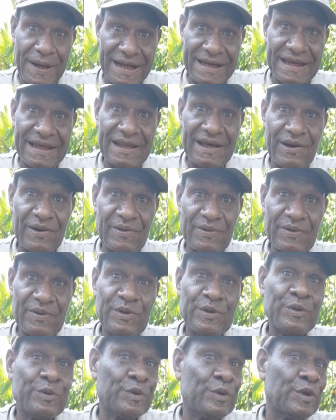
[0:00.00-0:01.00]
So that's
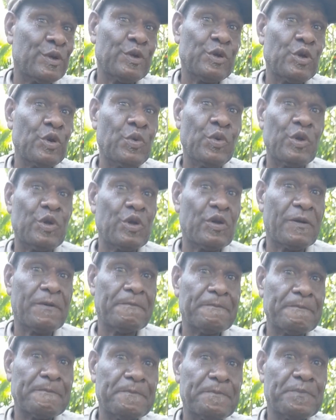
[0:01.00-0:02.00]
another separate
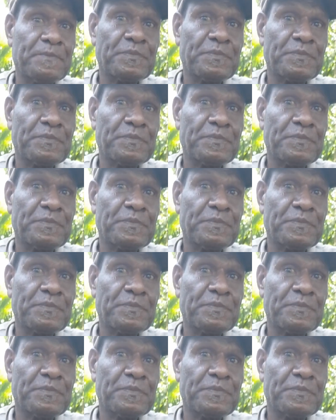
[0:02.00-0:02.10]
trip